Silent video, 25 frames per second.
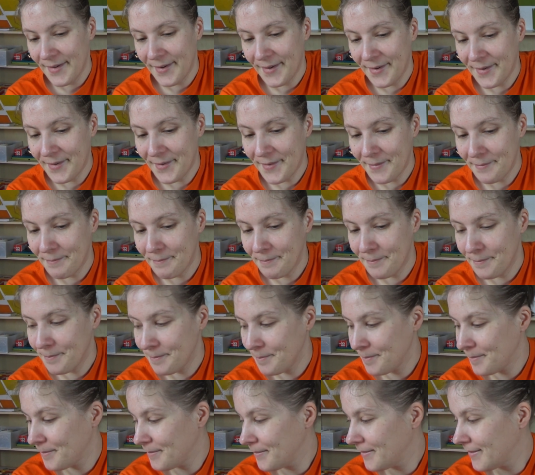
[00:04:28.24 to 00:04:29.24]

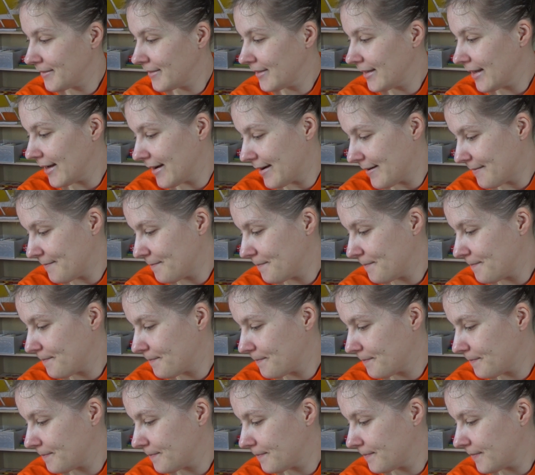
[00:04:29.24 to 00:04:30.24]
Um, yeah.
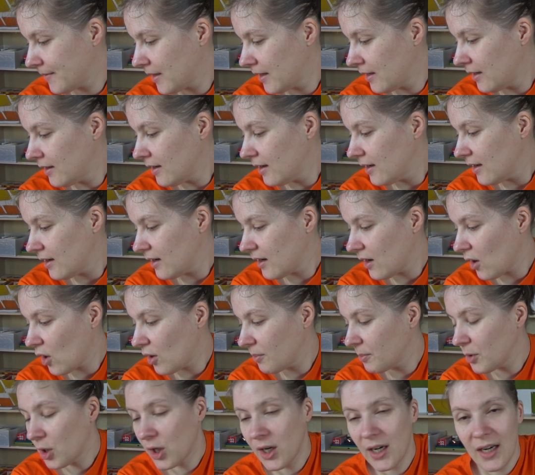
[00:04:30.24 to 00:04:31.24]
And now
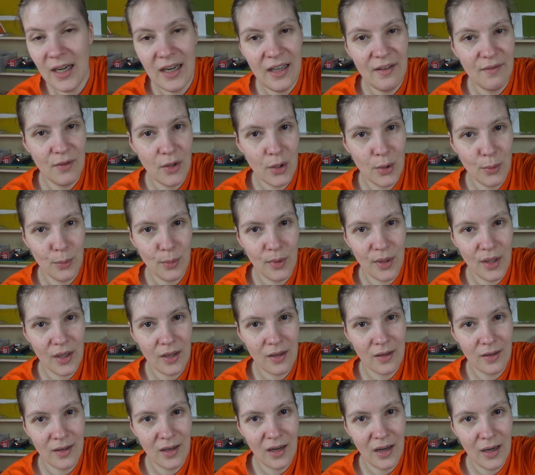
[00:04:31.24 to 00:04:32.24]
I'm going to leave you with
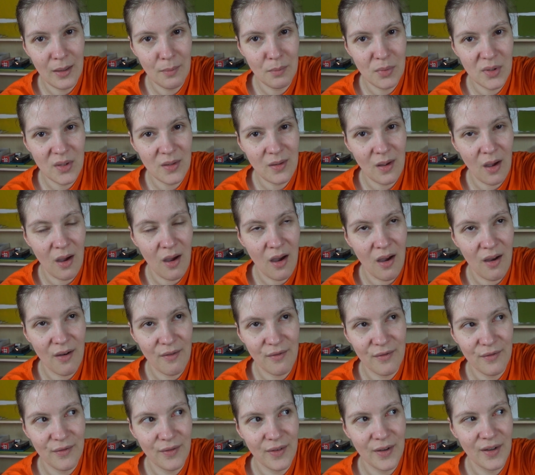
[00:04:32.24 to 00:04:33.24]
the clips
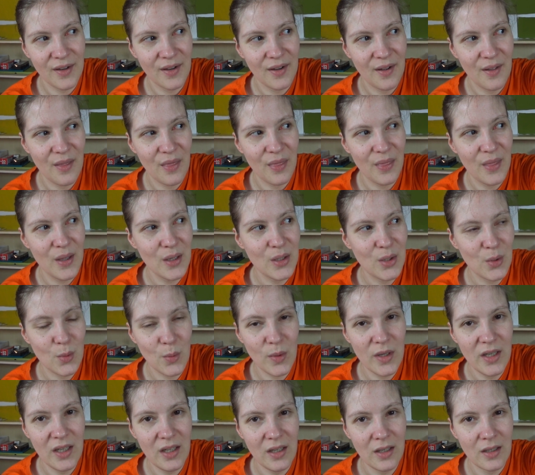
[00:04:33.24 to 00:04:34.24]
of this
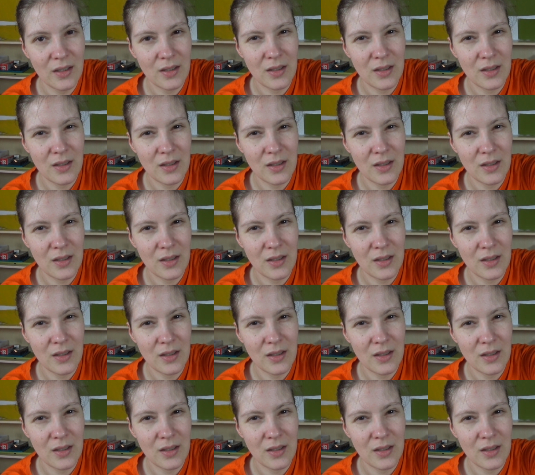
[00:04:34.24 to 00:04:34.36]
week.